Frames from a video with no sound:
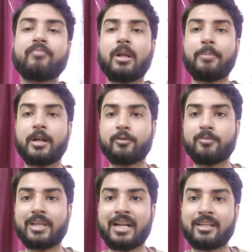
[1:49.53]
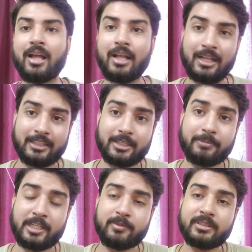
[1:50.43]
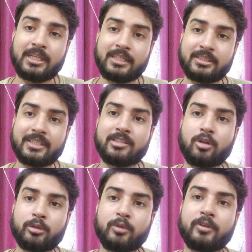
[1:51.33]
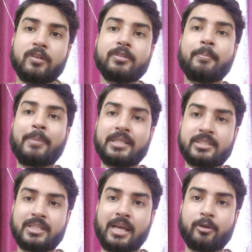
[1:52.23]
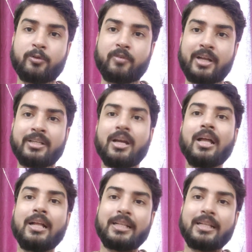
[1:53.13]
Apart from that, their placement statistic is also one of the best that I could find.